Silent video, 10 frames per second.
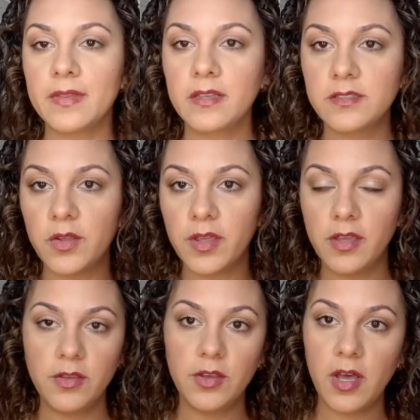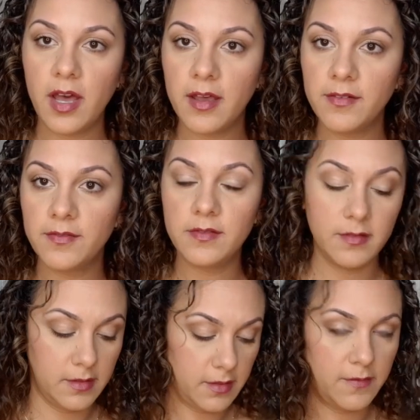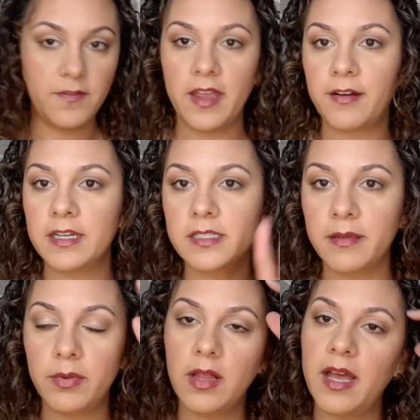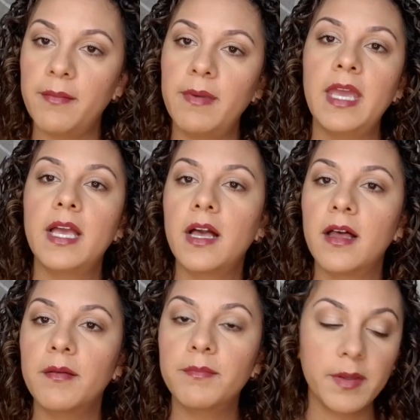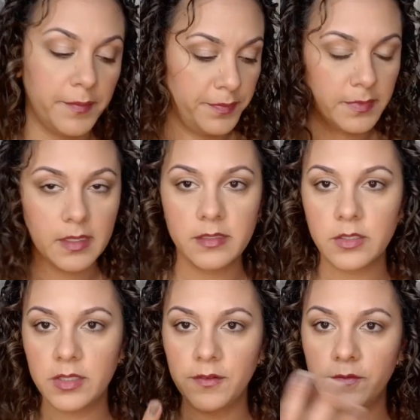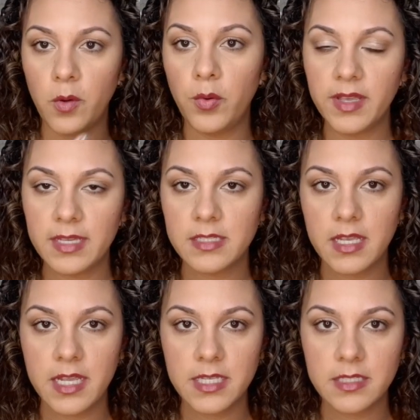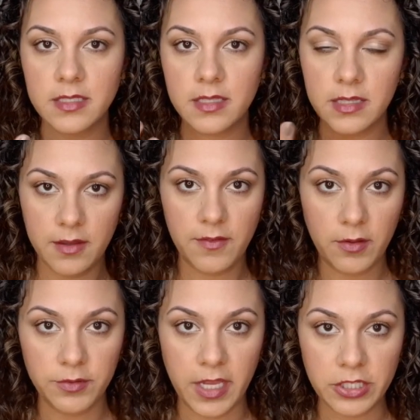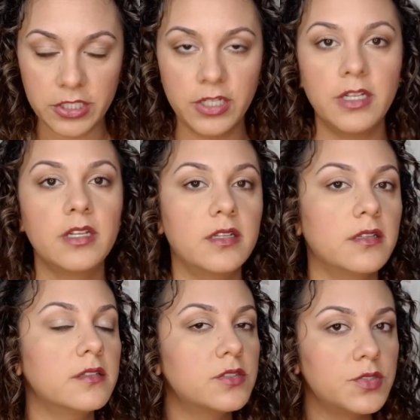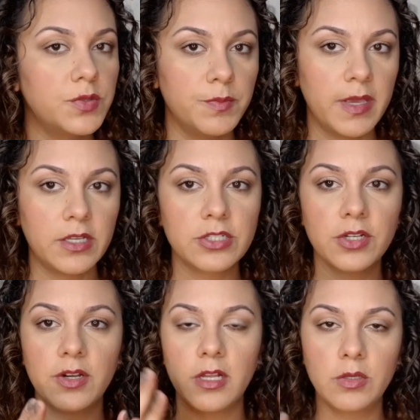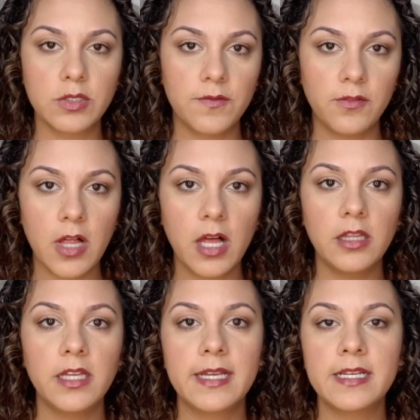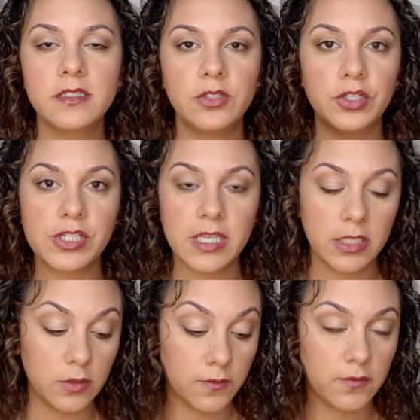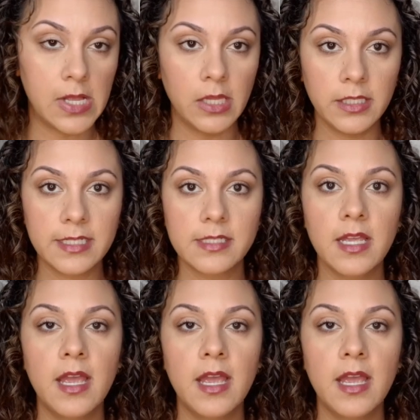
So here you have very simple eye makeup. So the focus is the foundation to make sure it looks flawless and your skin looks flawless,